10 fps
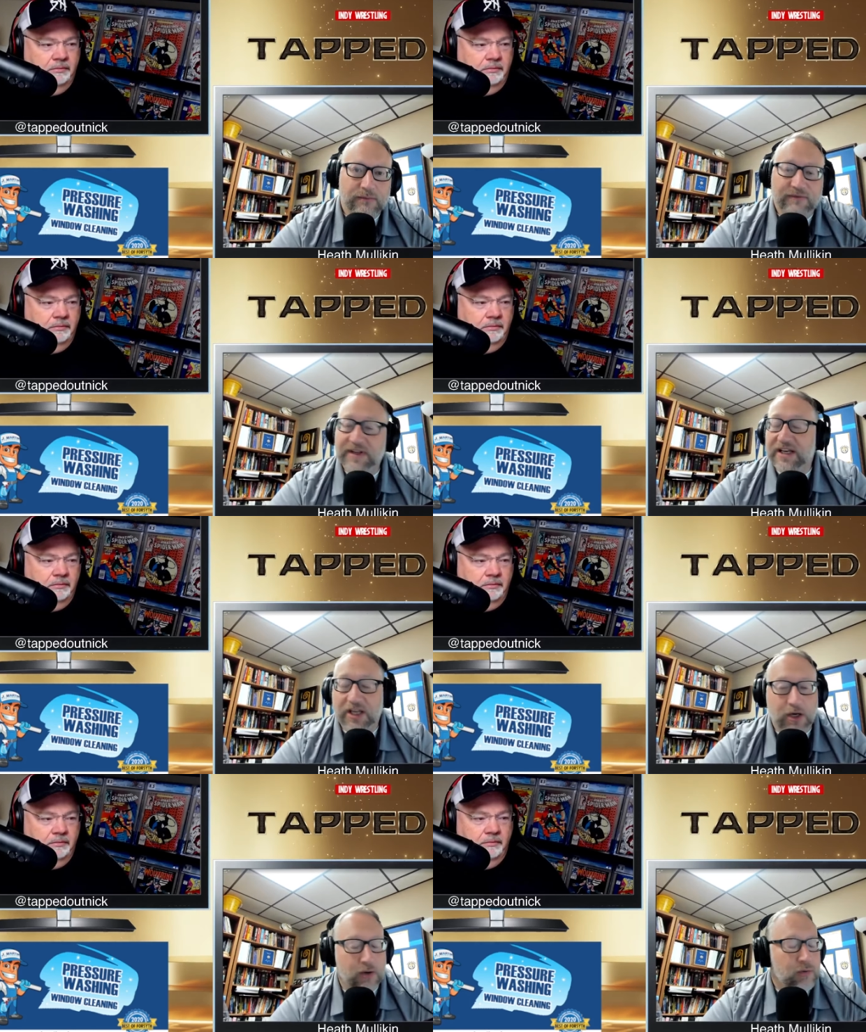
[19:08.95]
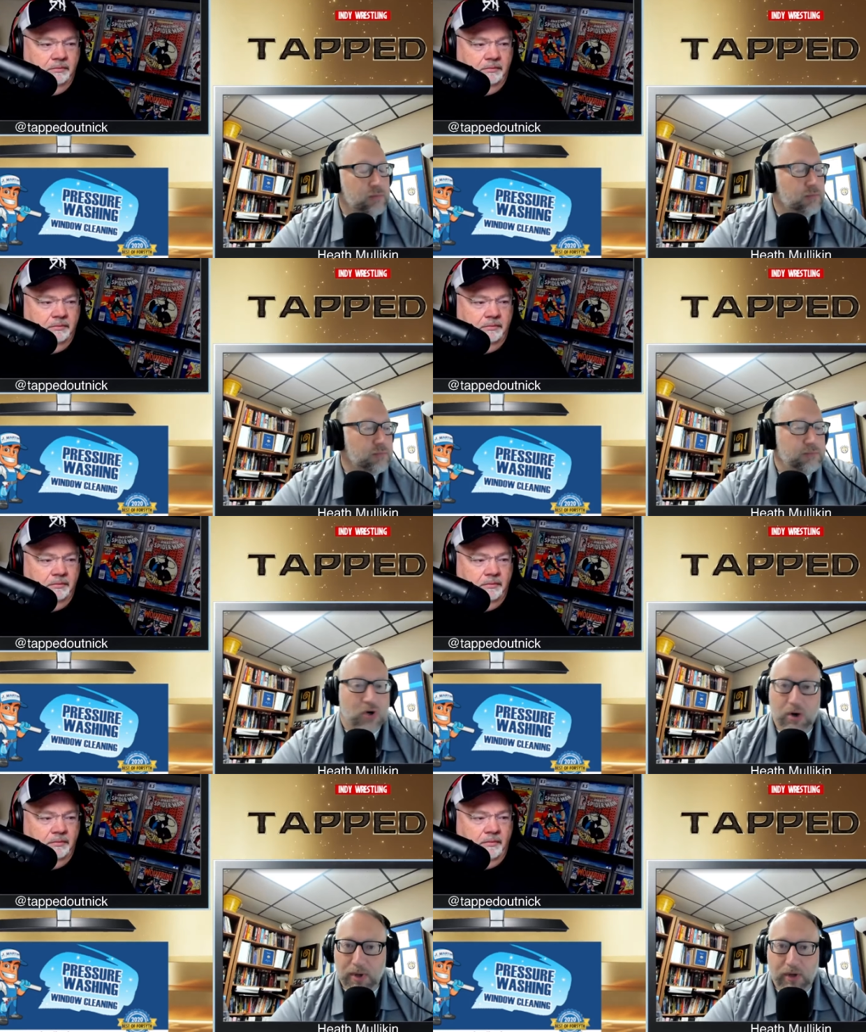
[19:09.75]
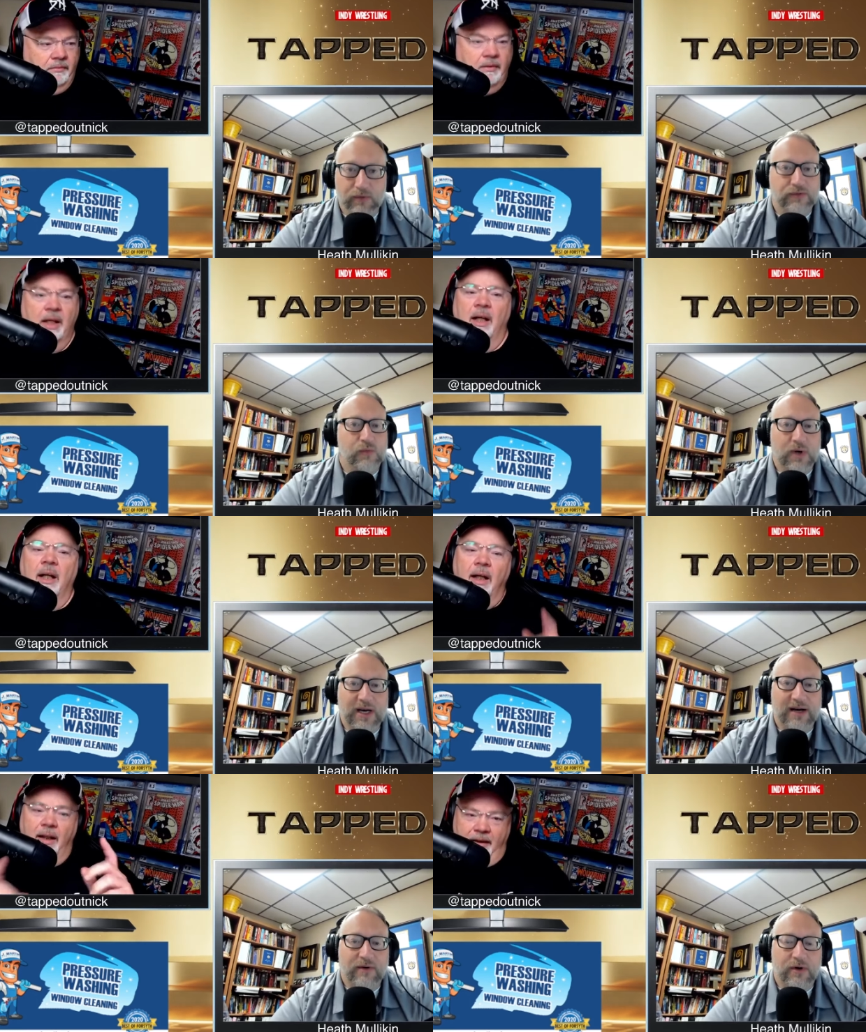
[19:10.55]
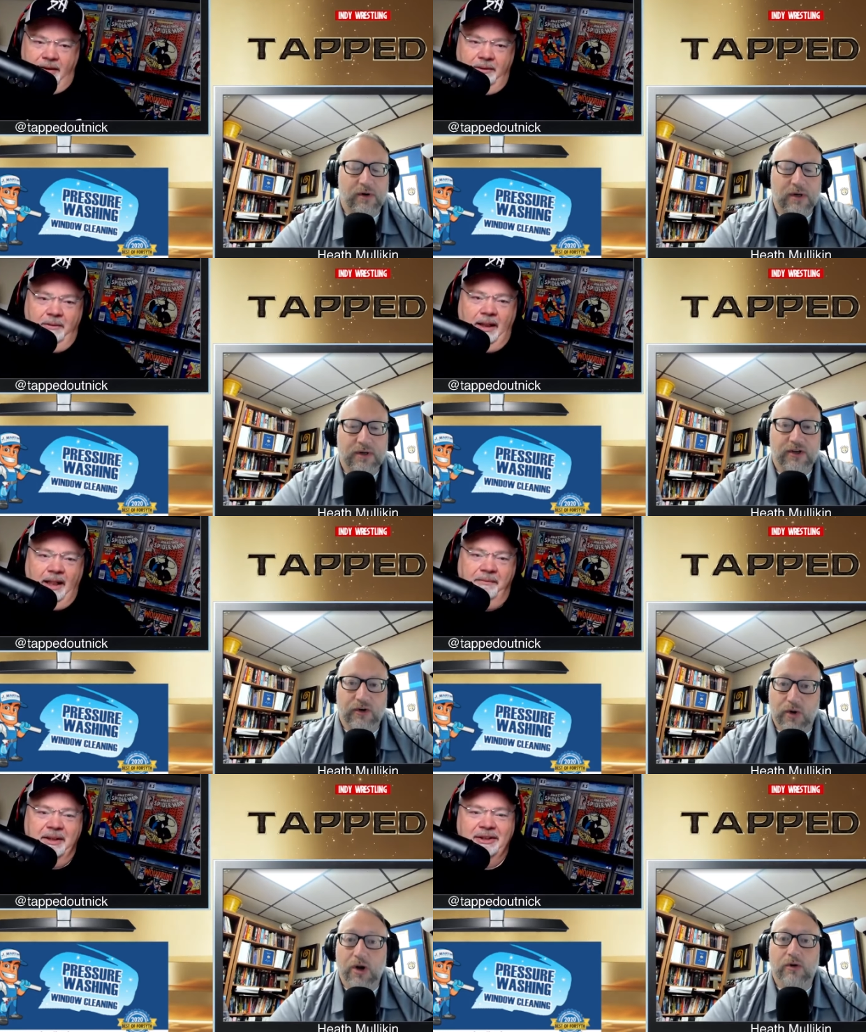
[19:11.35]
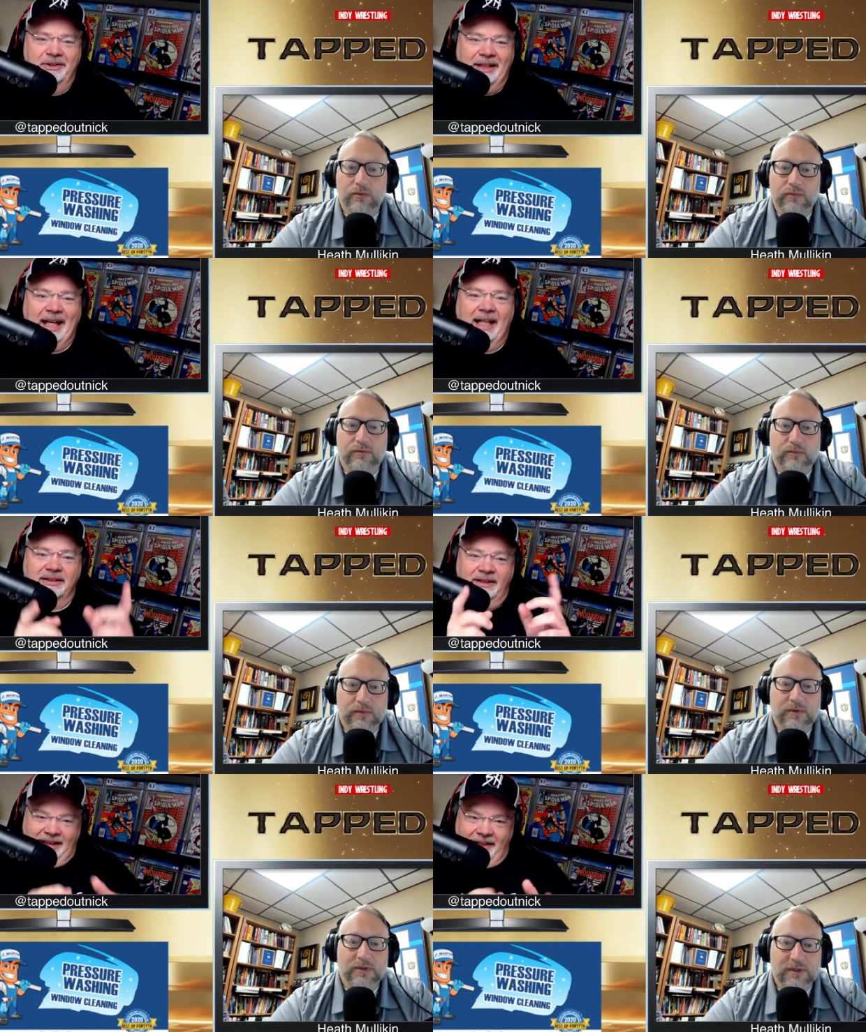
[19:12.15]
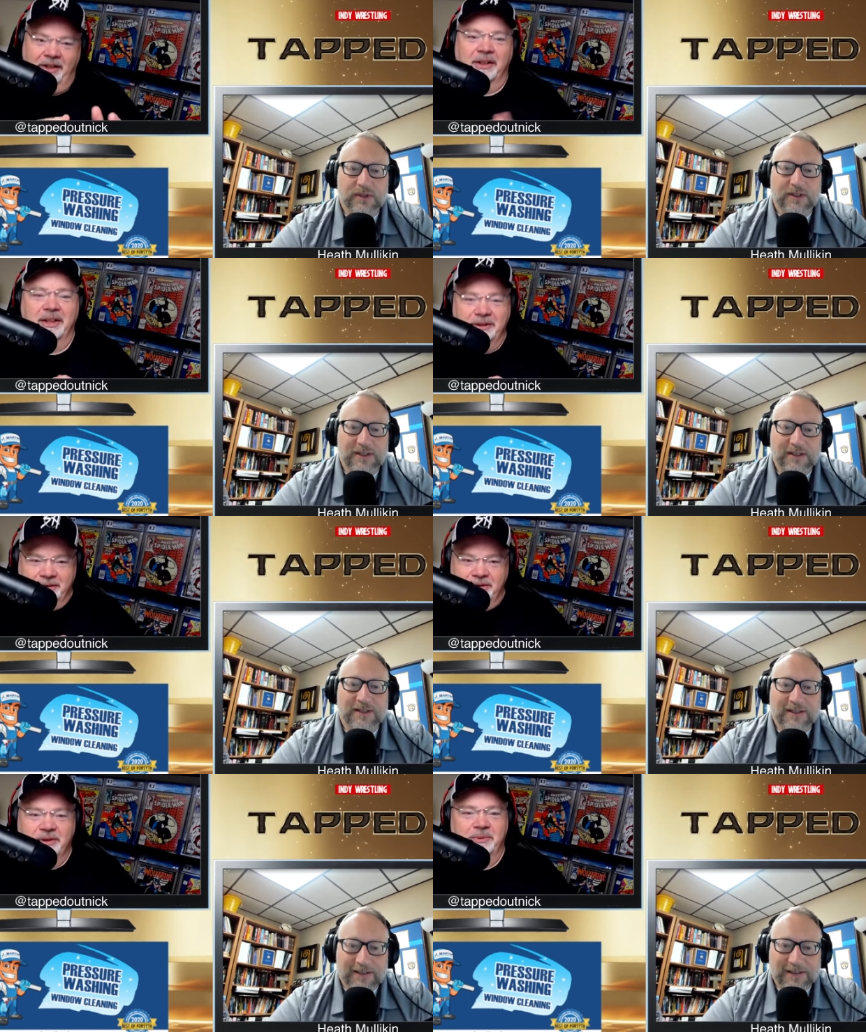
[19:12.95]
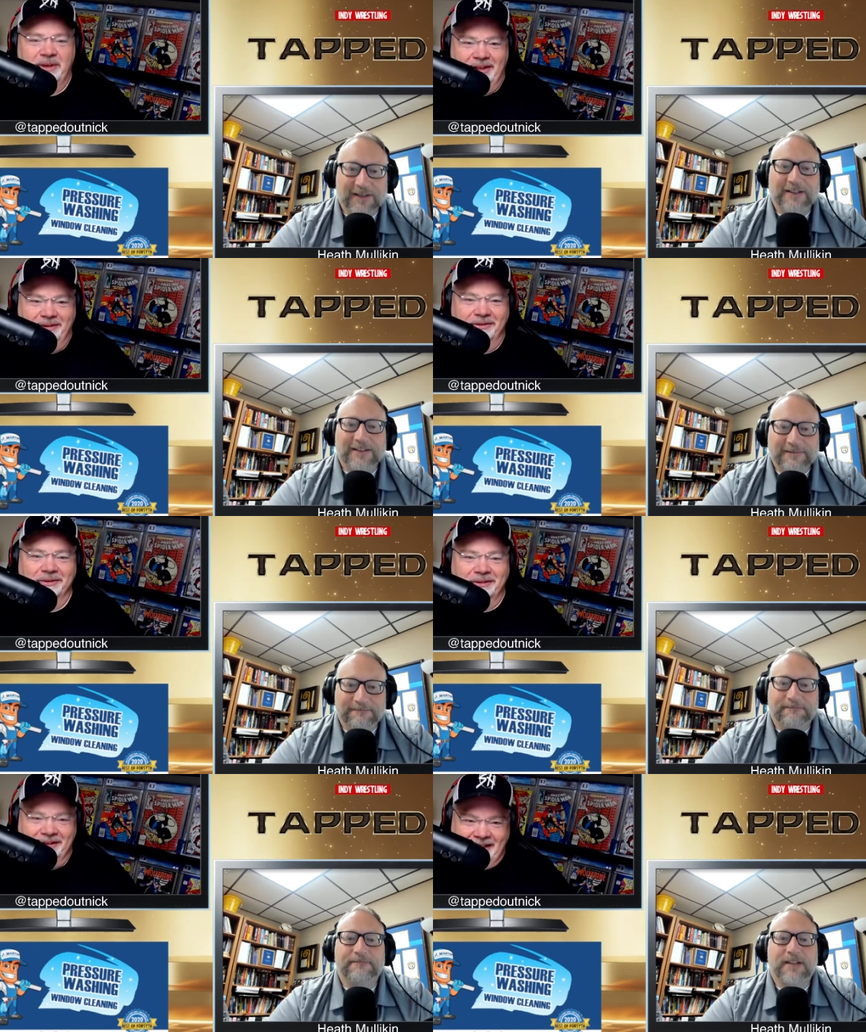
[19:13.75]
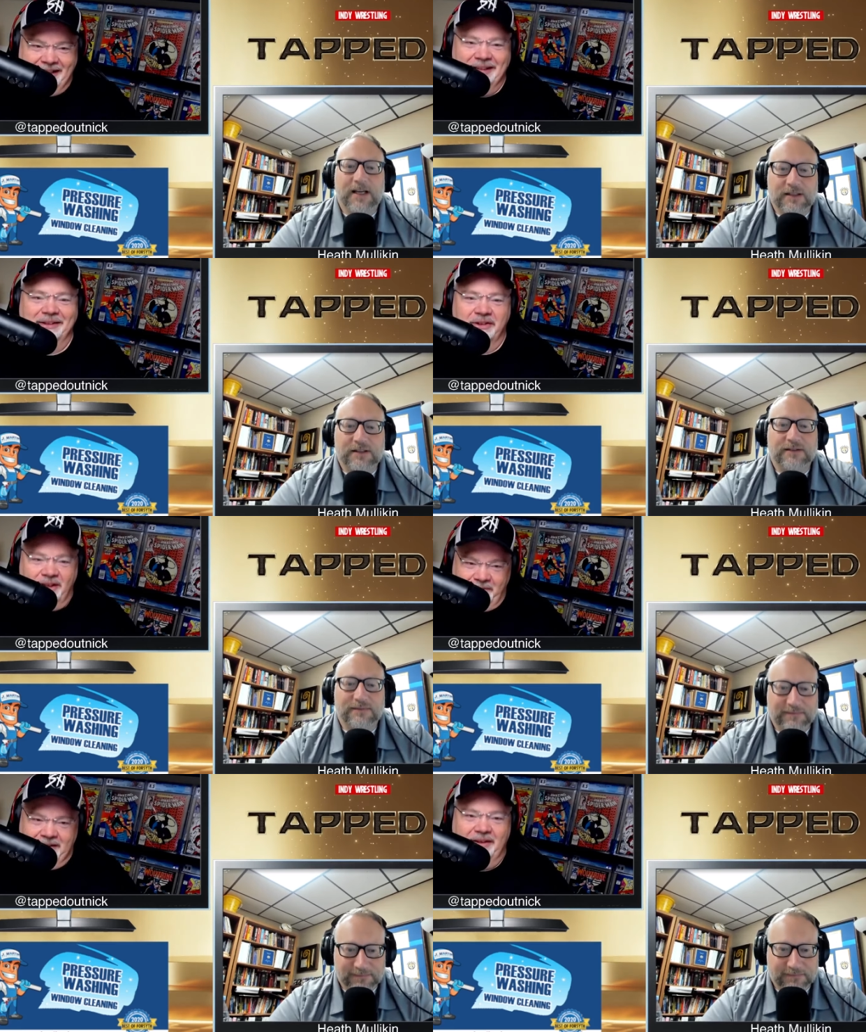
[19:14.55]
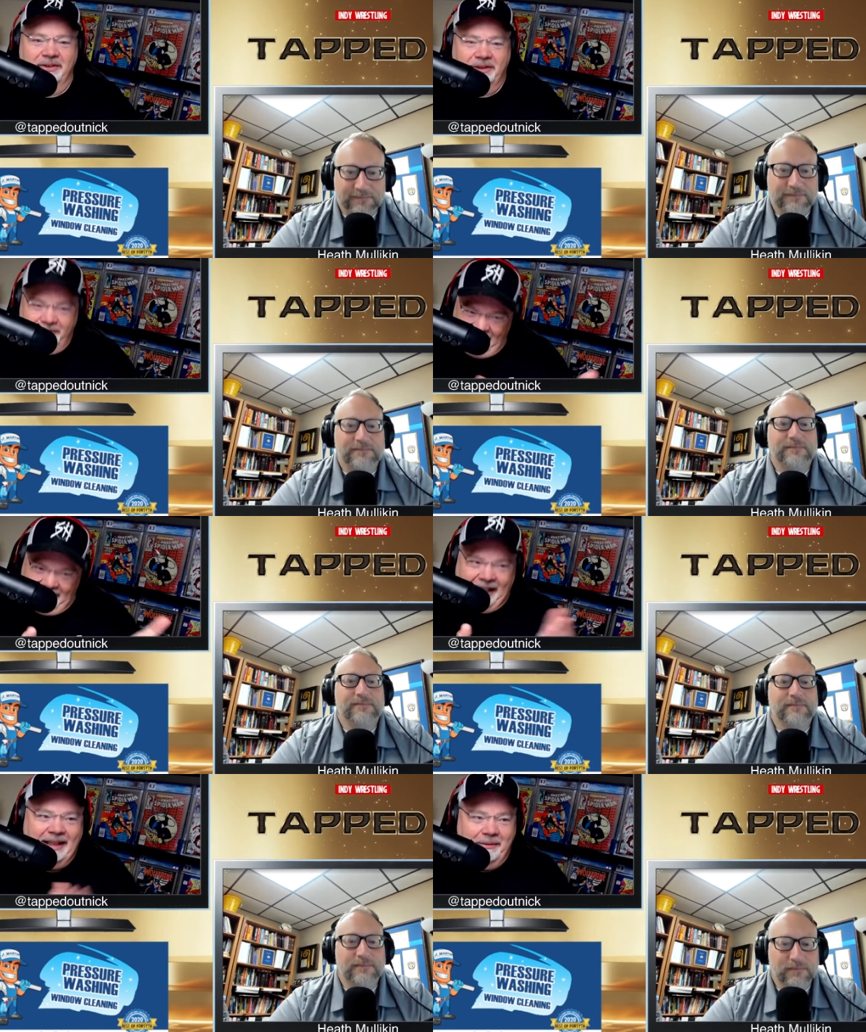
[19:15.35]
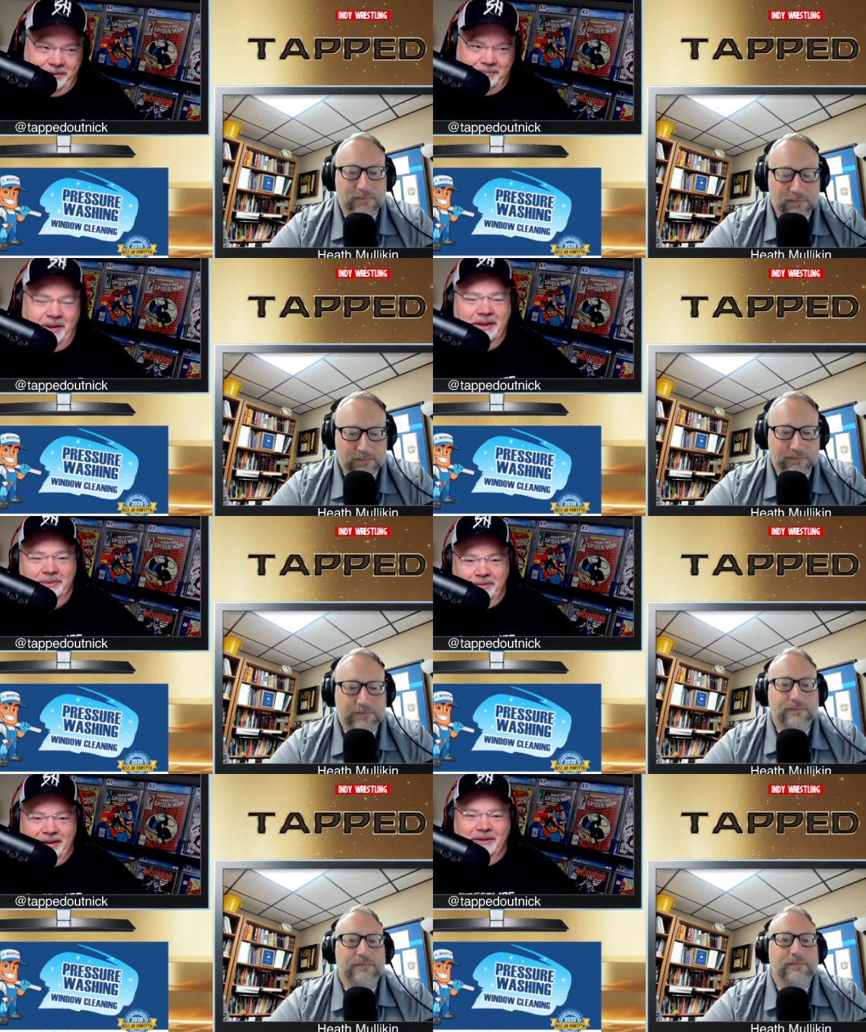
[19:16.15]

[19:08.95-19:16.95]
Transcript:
Speaker 1: video, promos, whatever. Uh, should
Speaker 2: ask; they are going to do a YouTube channel to kind of nice. get their stuff out there. So yeah, that, that, was brought up to me